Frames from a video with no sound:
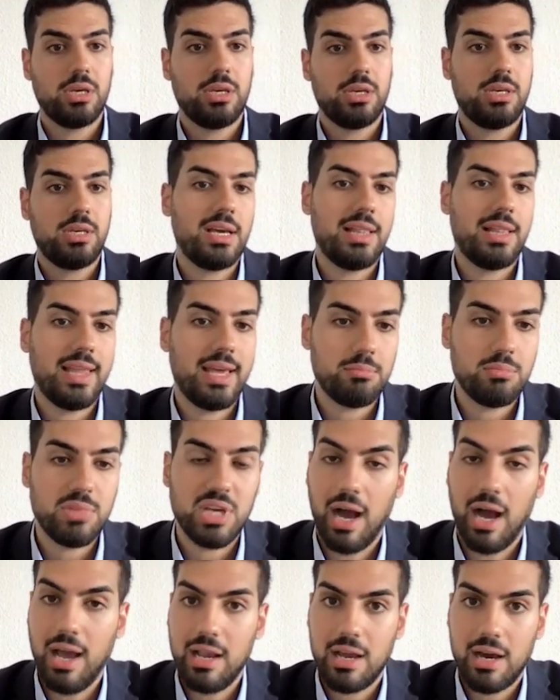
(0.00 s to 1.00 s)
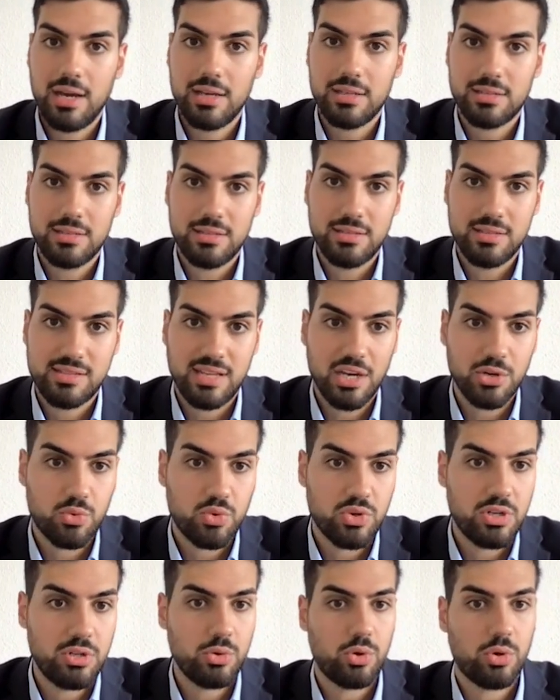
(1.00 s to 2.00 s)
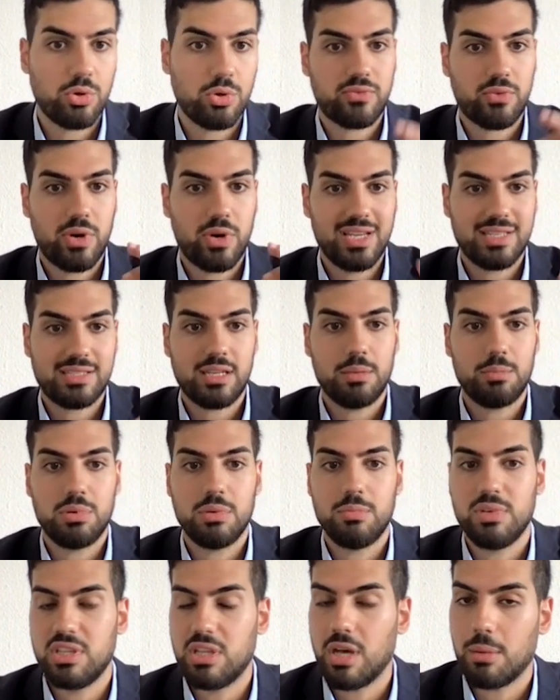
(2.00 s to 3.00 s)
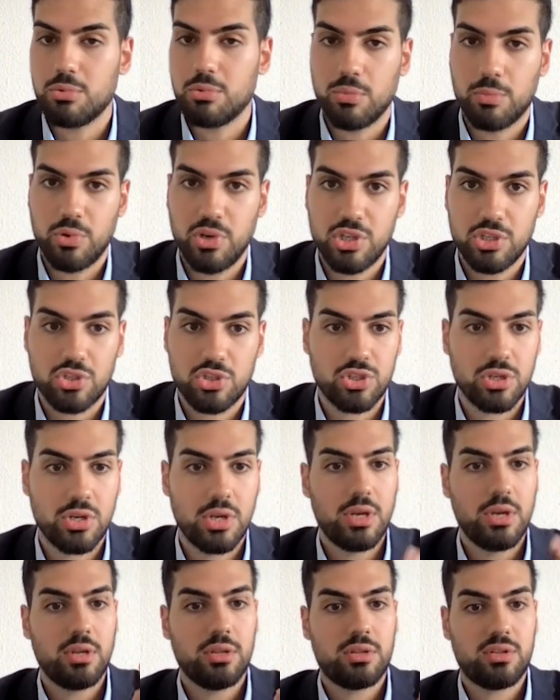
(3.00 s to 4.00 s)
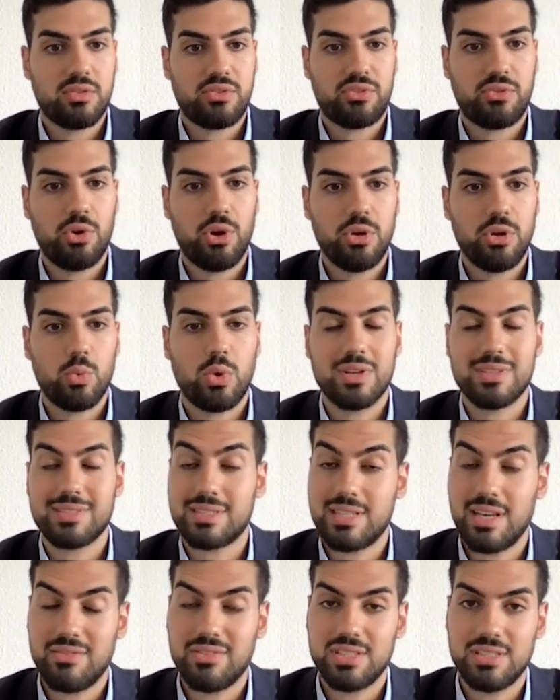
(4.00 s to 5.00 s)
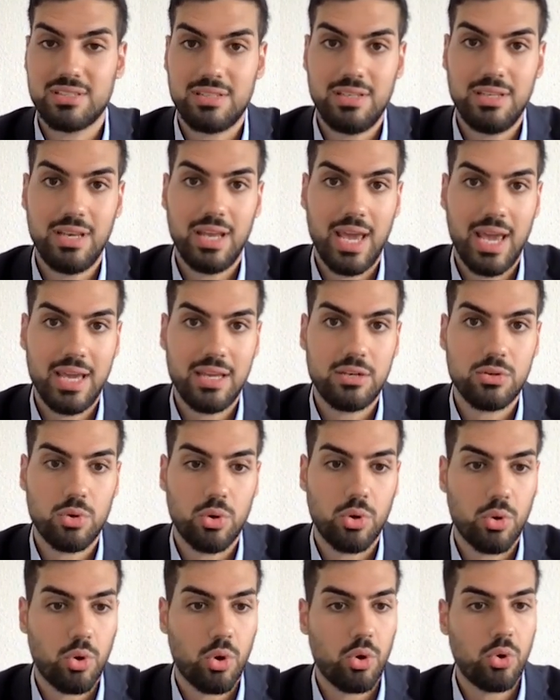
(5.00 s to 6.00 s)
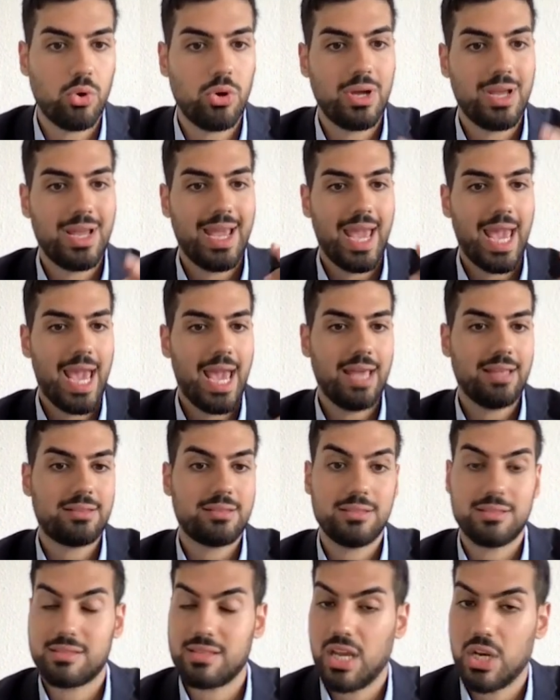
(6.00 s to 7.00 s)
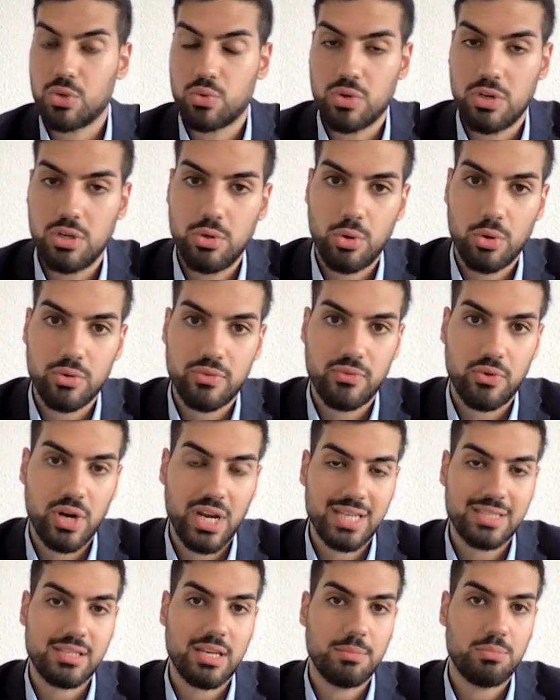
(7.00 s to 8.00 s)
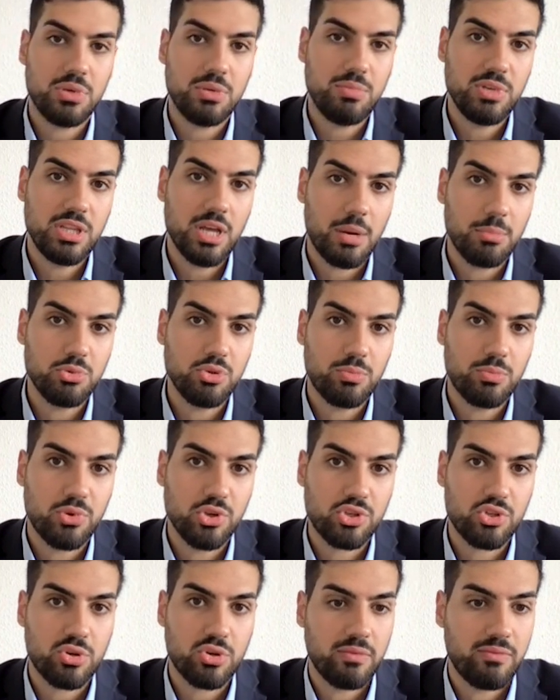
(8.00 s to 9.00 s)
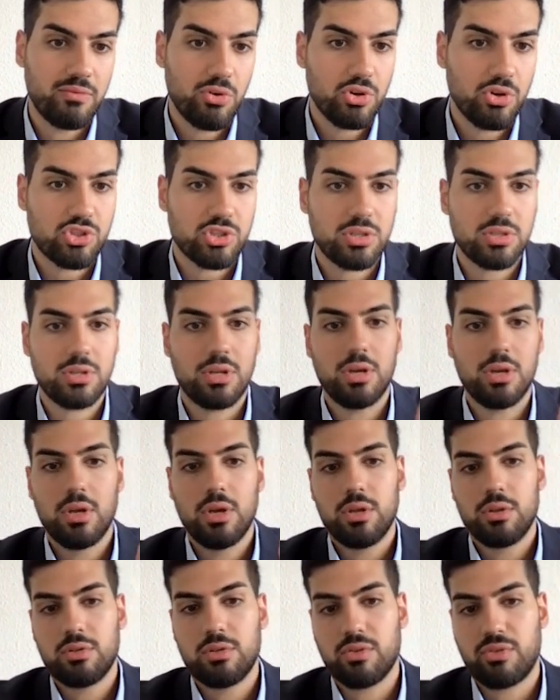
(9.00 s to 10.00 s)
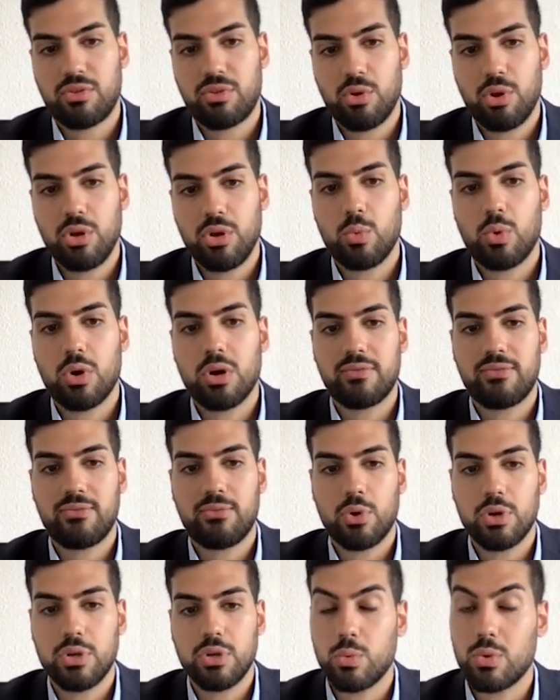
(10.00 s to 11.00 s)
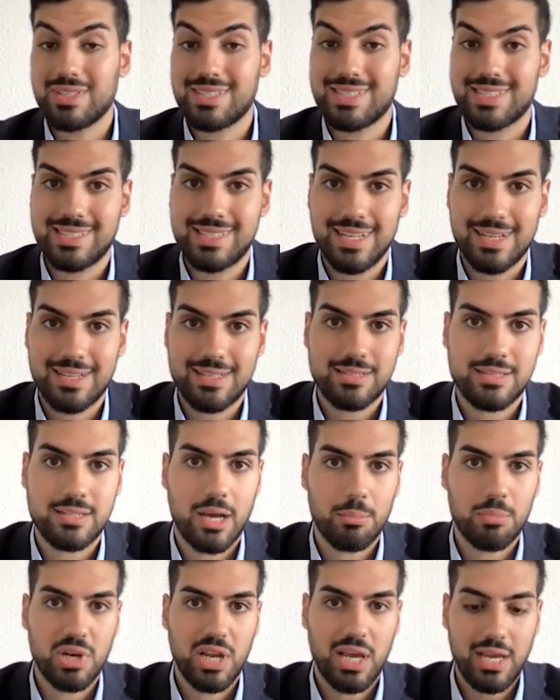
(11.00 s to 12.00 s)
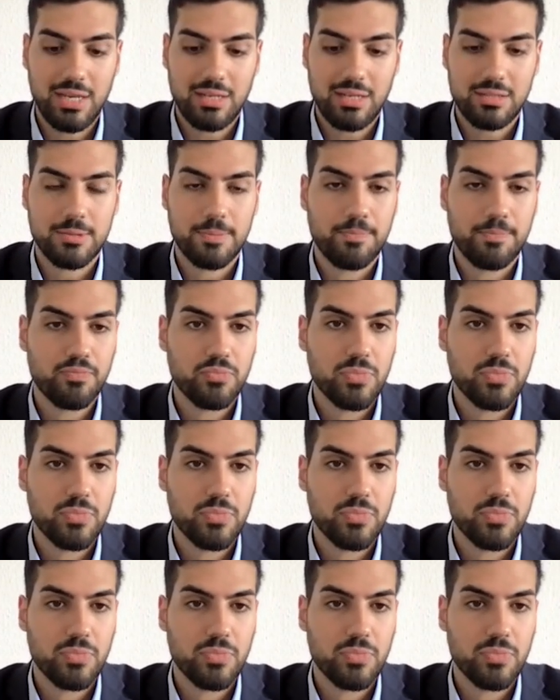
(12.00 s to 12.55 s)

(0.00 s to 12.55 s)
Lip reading: Here, let me highlight the central node for SAP BW Bridge, the 31.17.800, and the central node for SAP BW Bridge conversion, the 31.41.688.